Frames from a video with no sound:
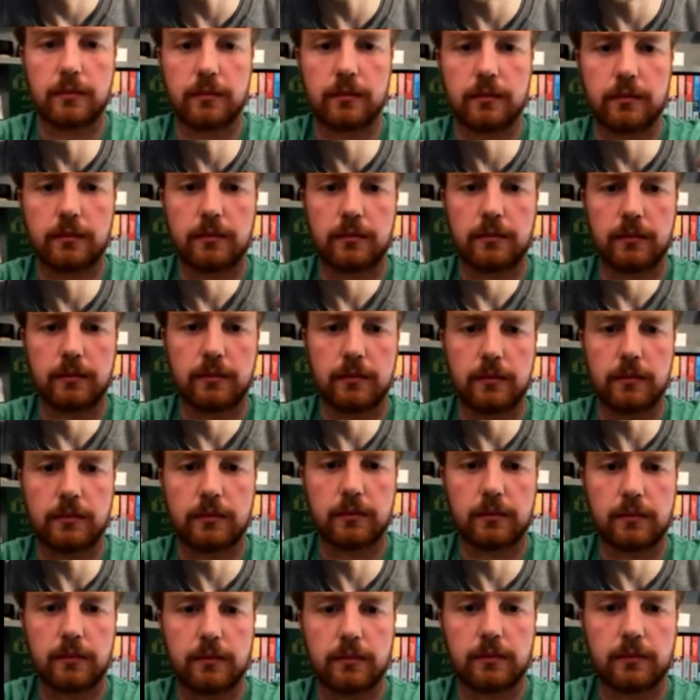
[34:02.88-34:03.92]

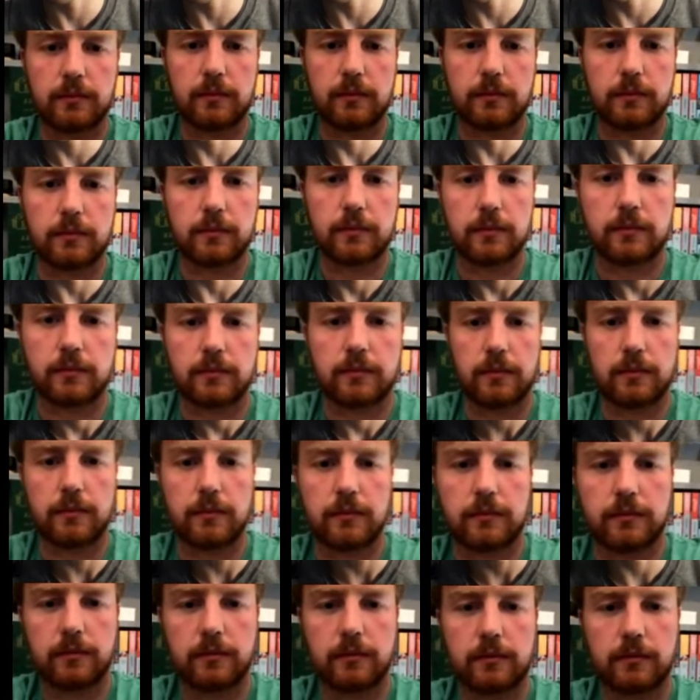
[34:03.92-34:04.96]

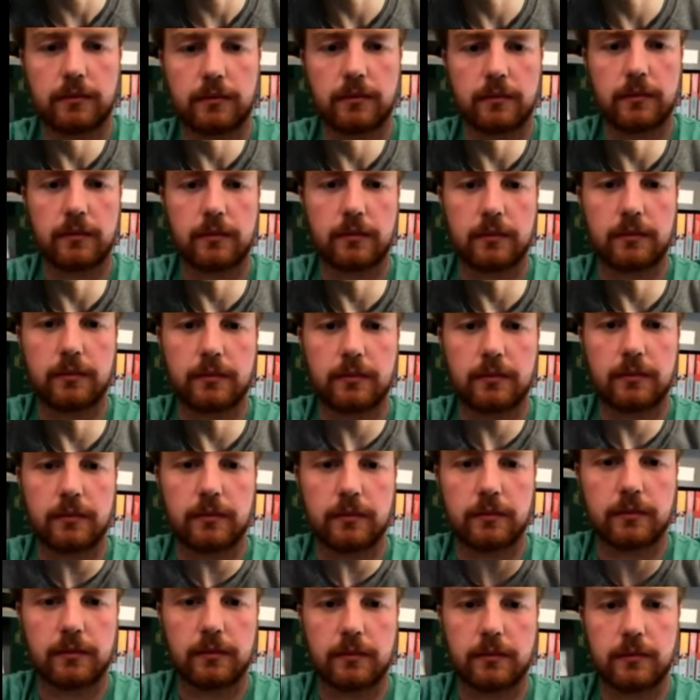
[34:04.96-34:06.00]

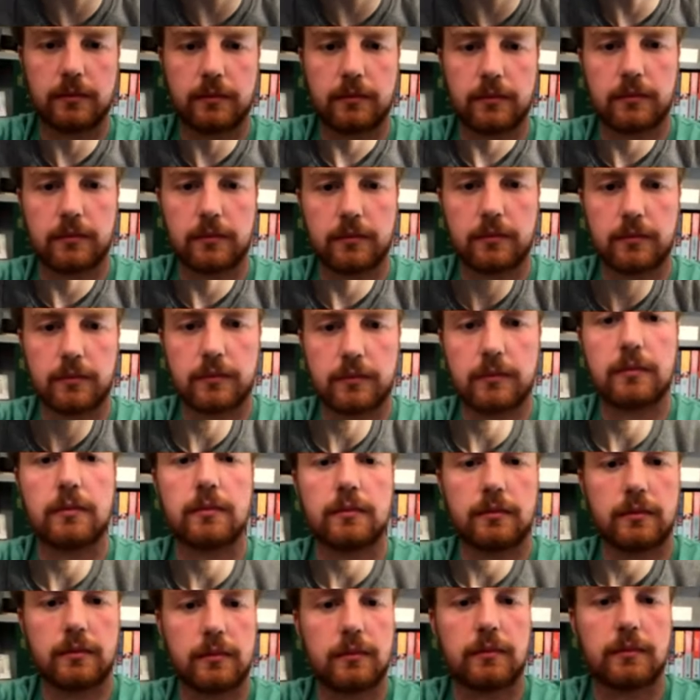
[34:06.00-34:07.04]

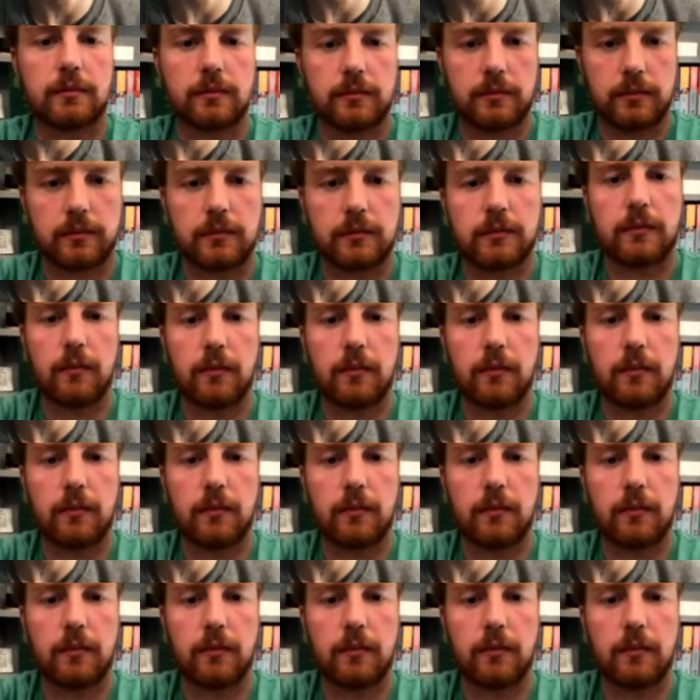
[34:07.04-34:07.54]
[no speech]